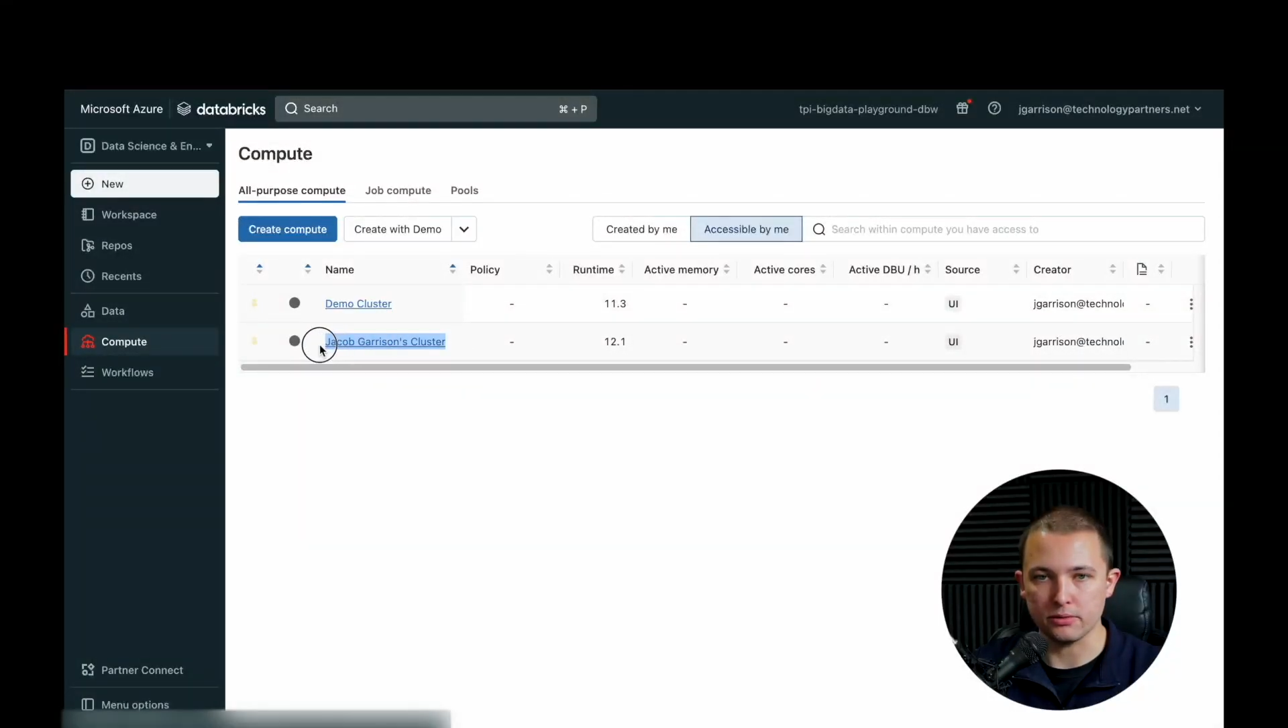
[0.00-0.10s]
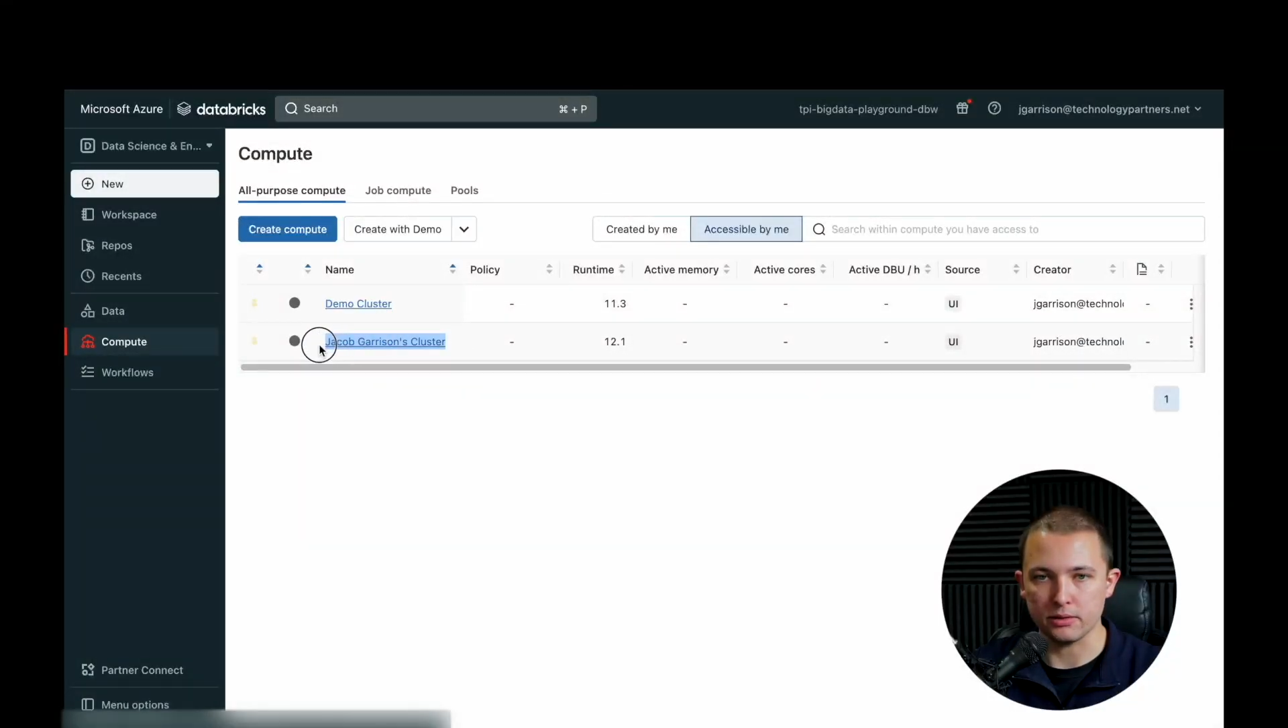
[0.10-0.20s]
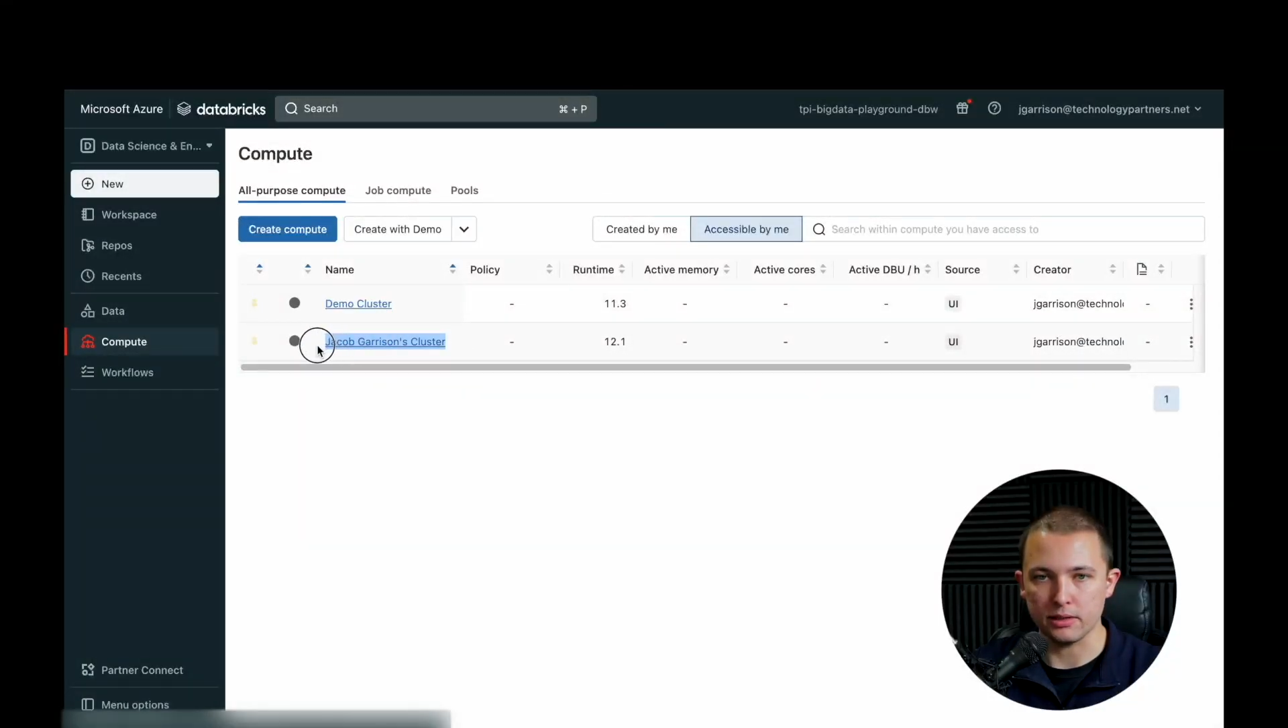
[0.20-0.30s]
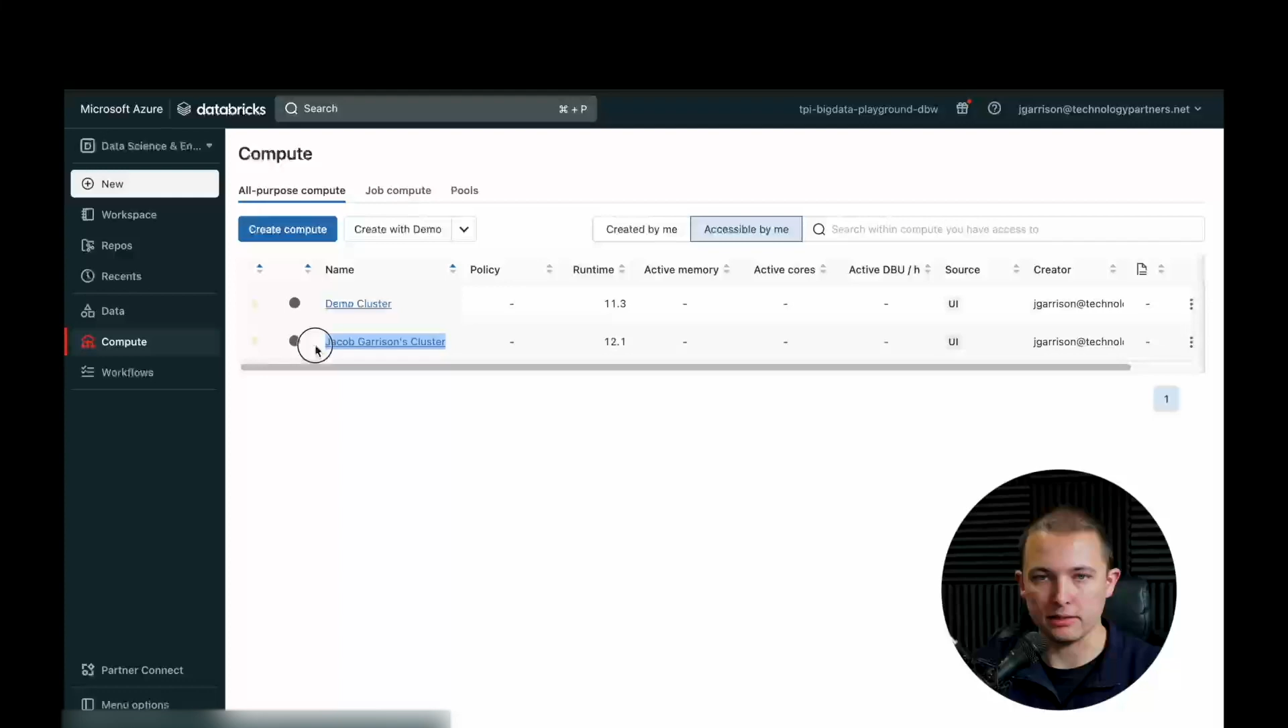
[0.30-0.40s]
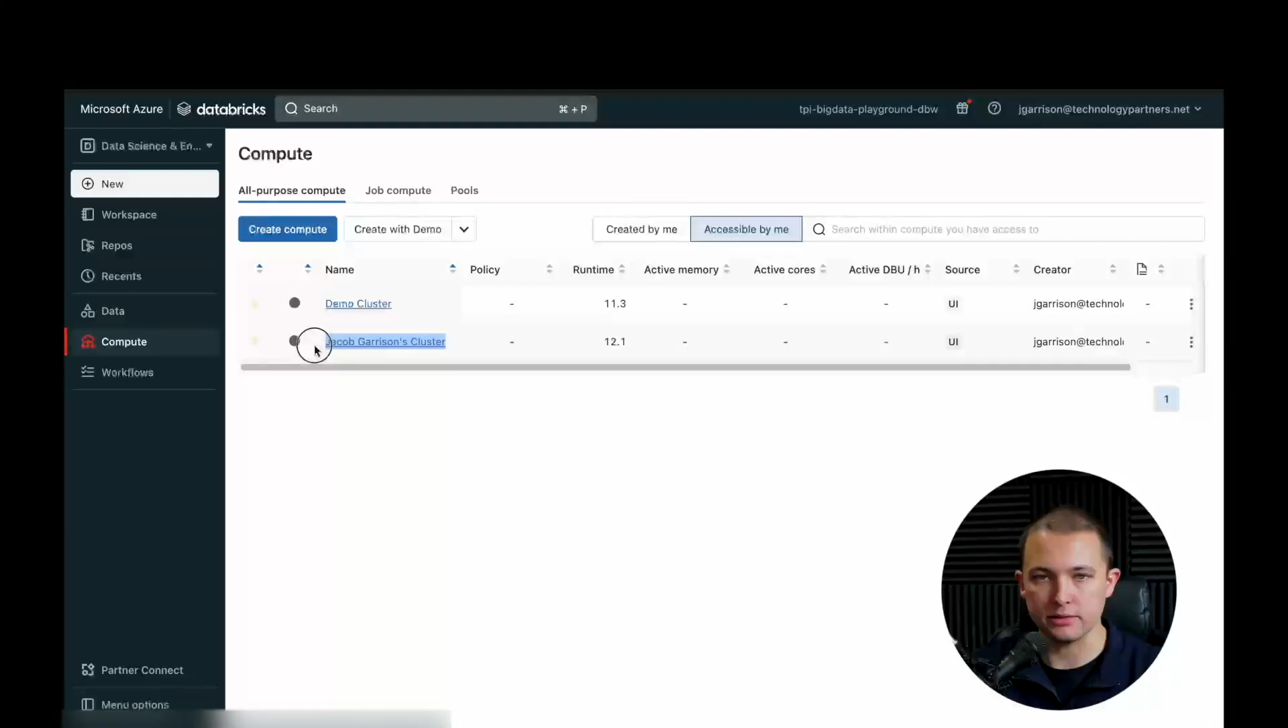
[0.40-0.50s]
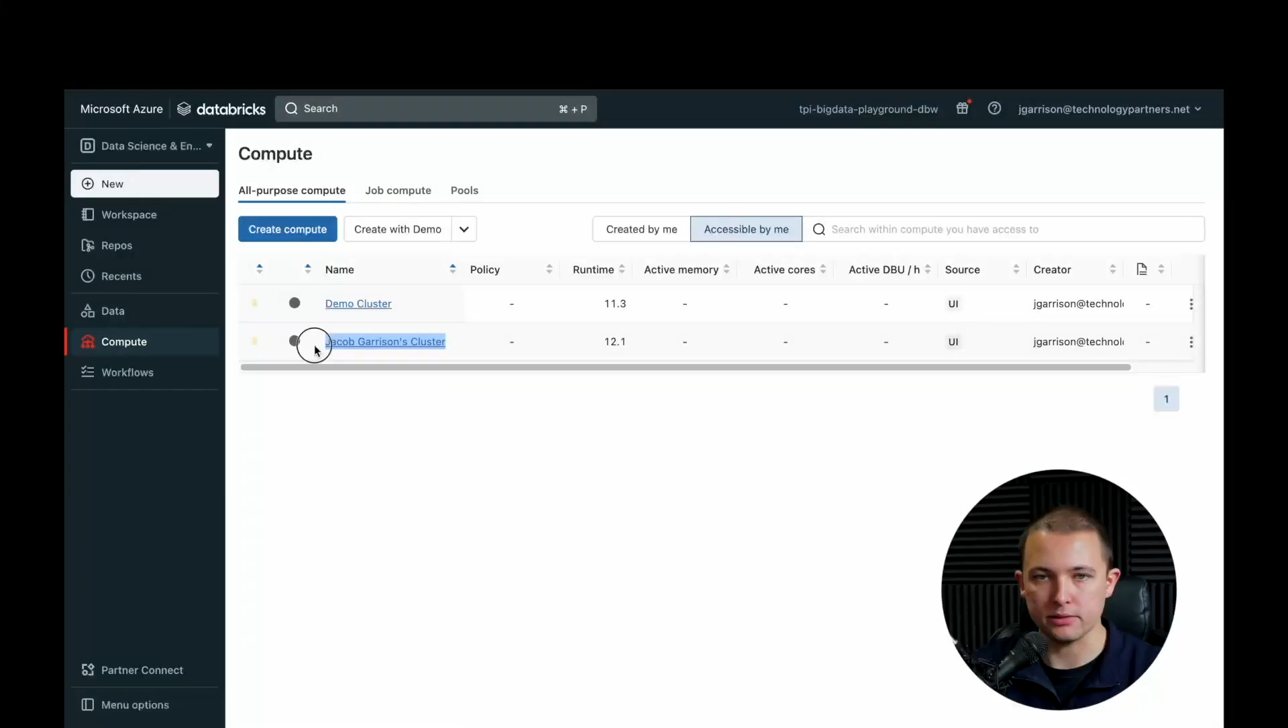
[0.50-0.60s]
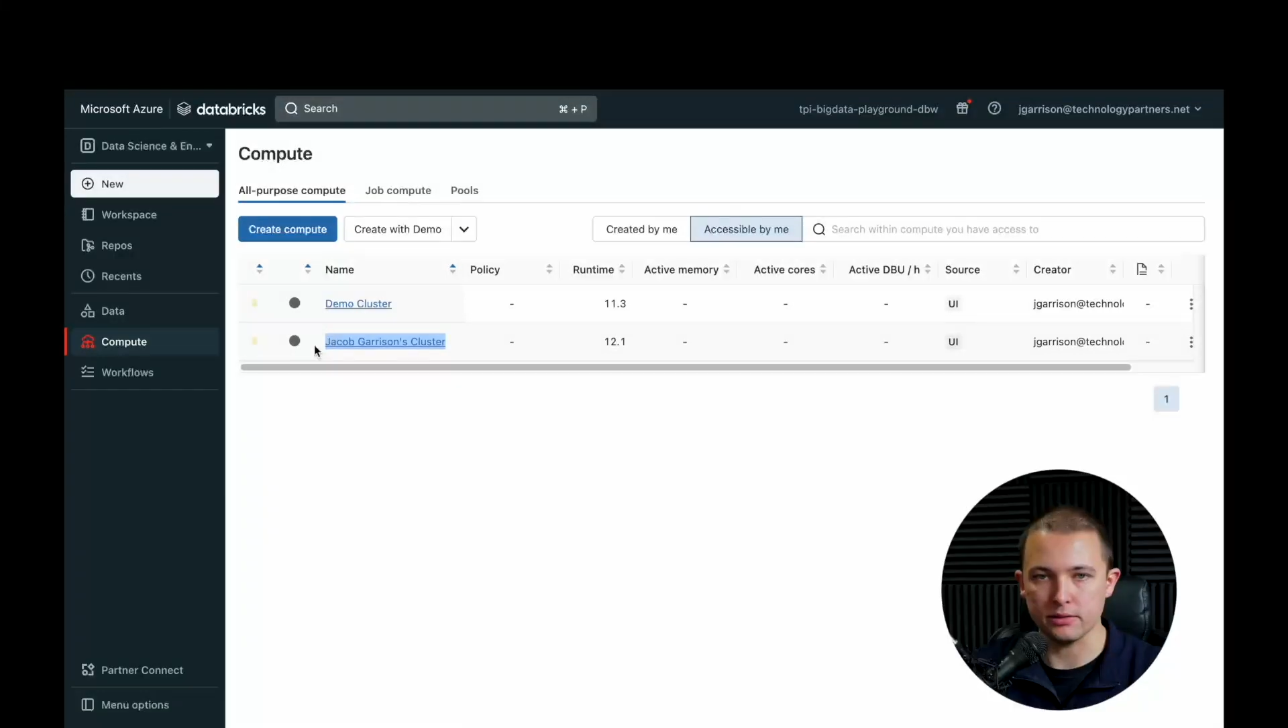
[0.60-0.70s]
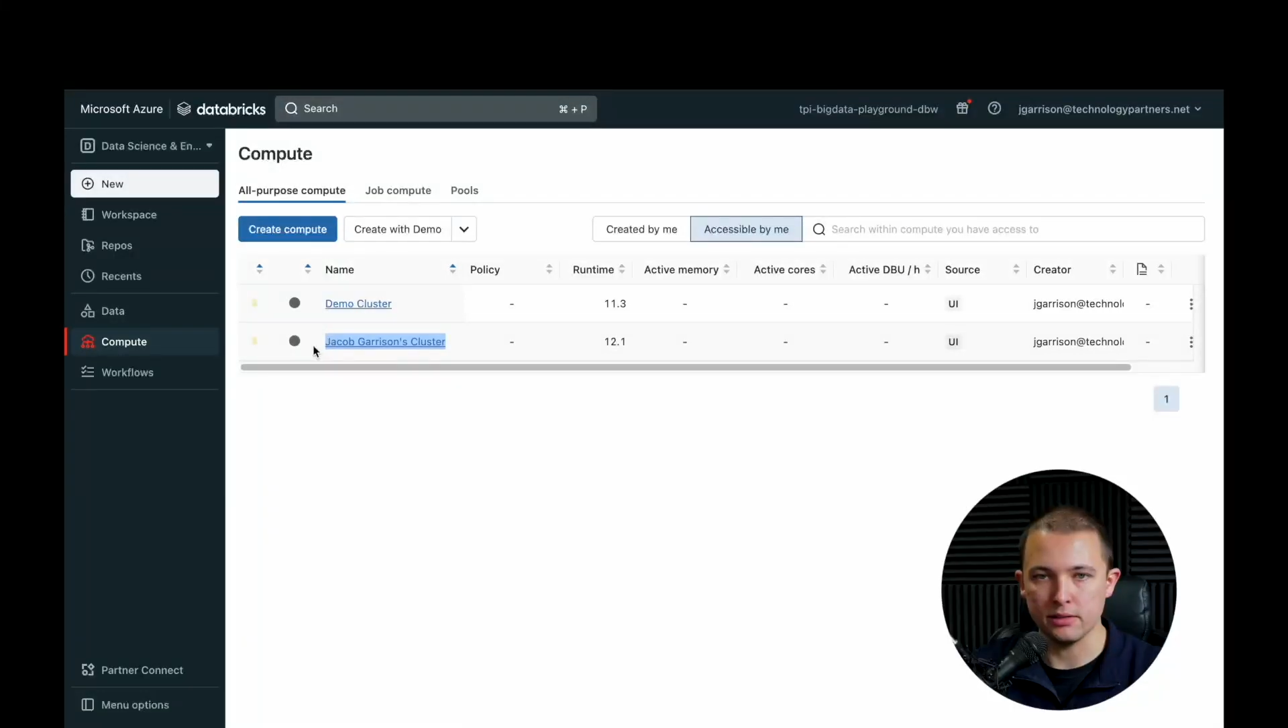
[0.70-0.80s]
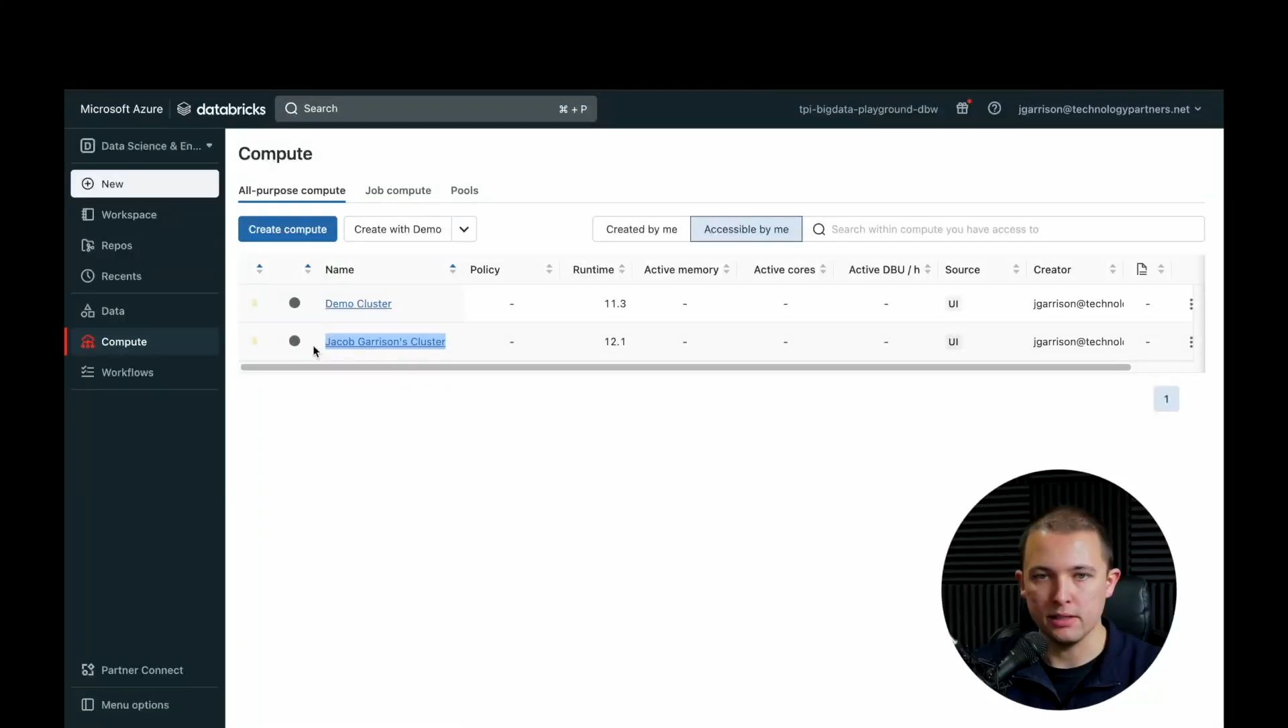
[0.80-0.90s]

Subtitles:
cluster